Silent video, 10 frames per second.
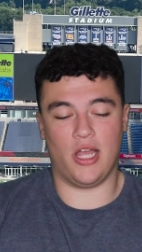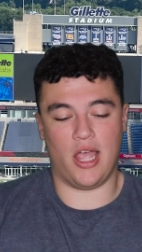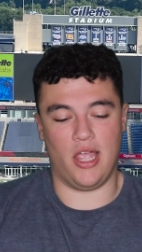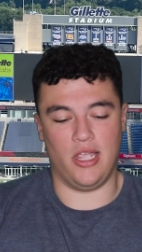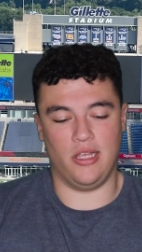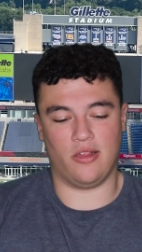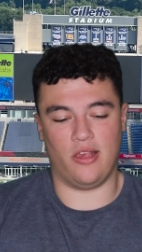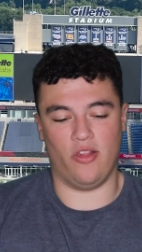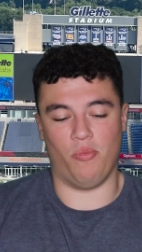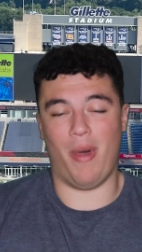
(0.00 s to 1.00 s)

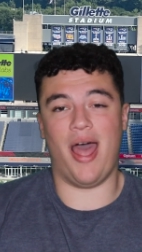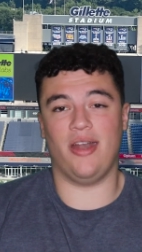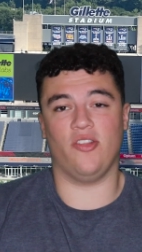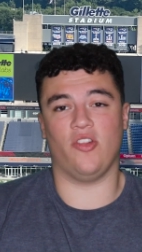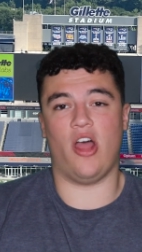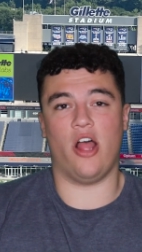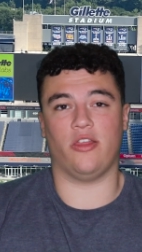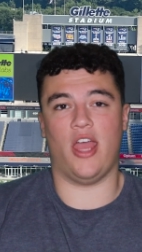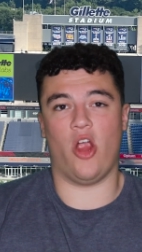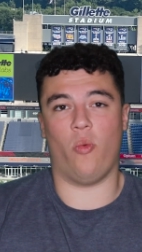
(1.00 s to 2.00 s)
His mind is not
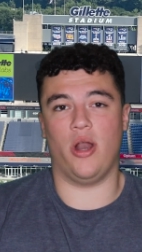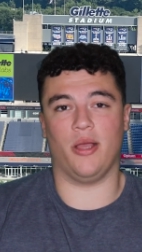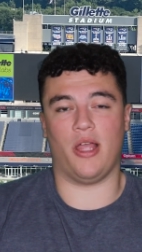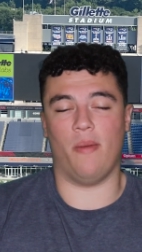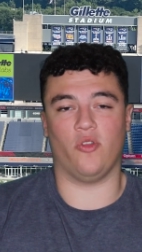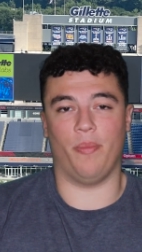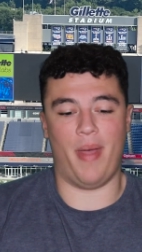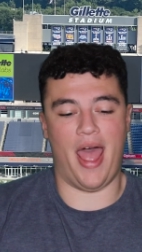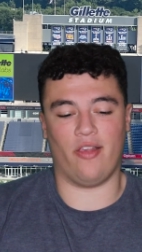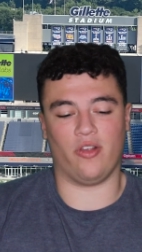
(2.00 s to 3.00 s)
there when it comes to
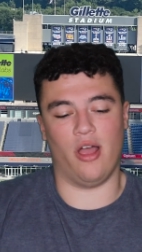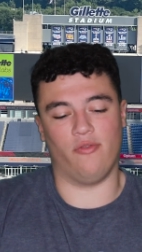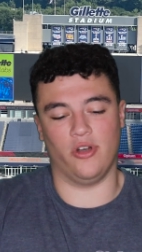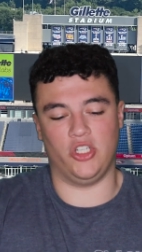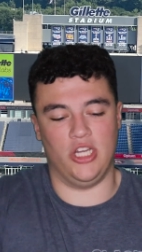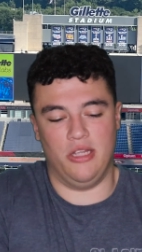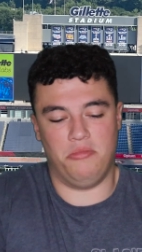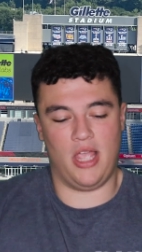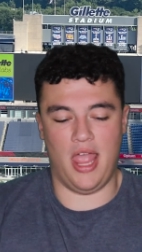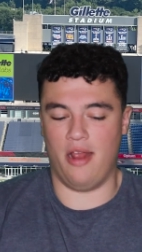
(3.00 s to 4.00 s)
pass coverage. He
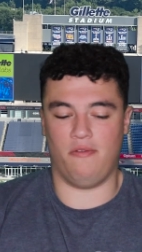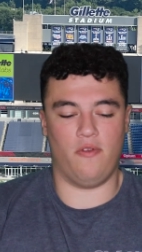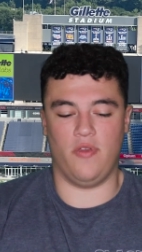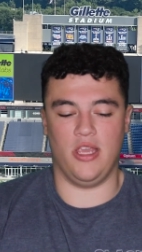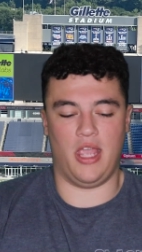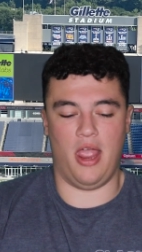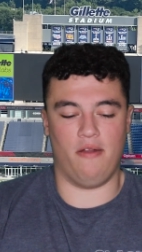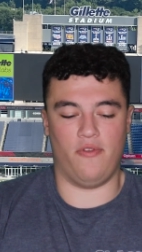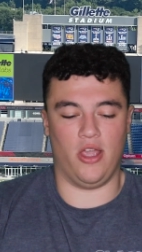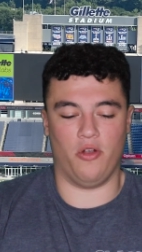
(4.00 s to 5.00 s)
can't
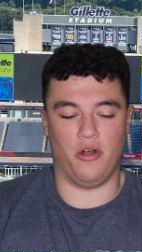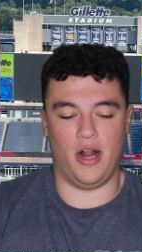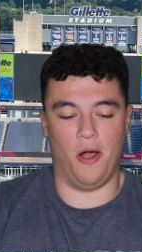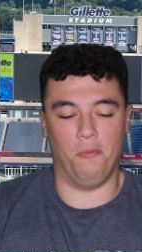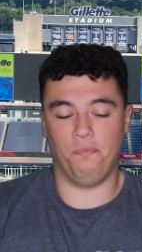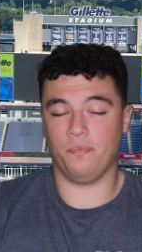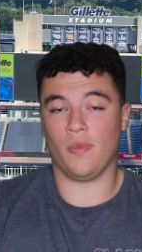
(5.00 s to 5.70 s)
figure it out.